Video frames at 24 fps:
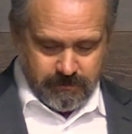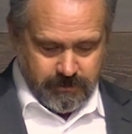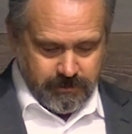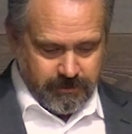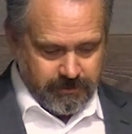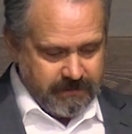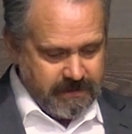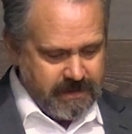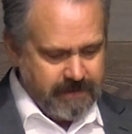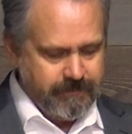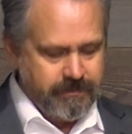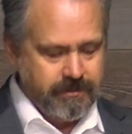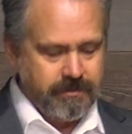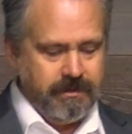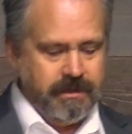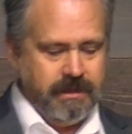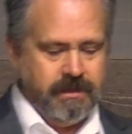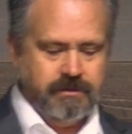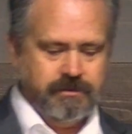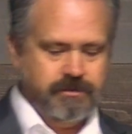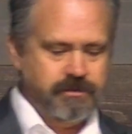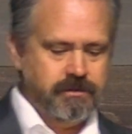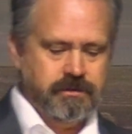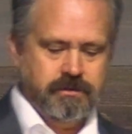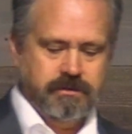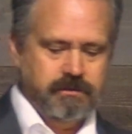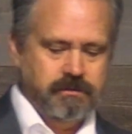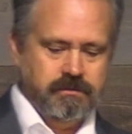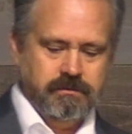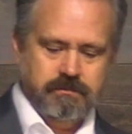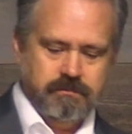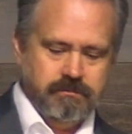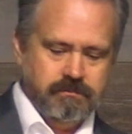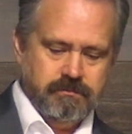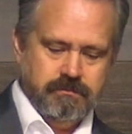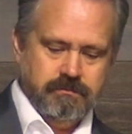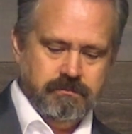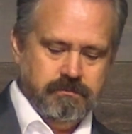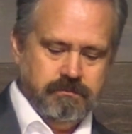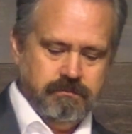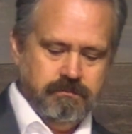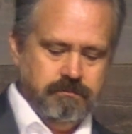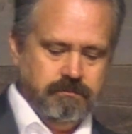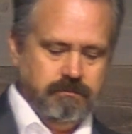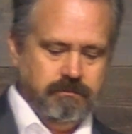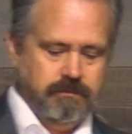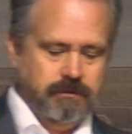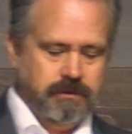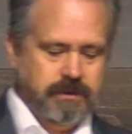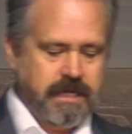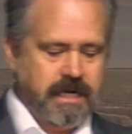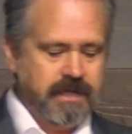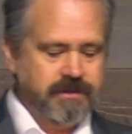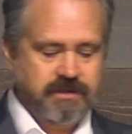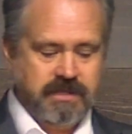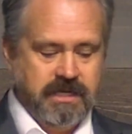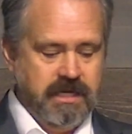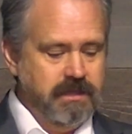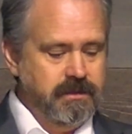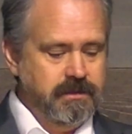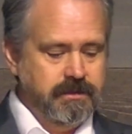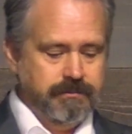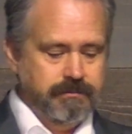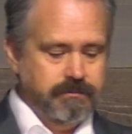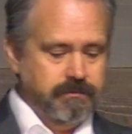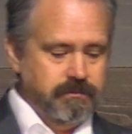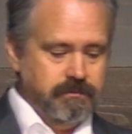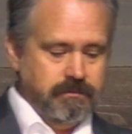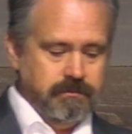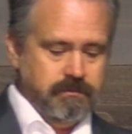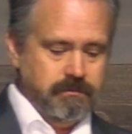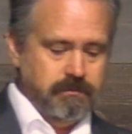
you'll never enter God's kingdom.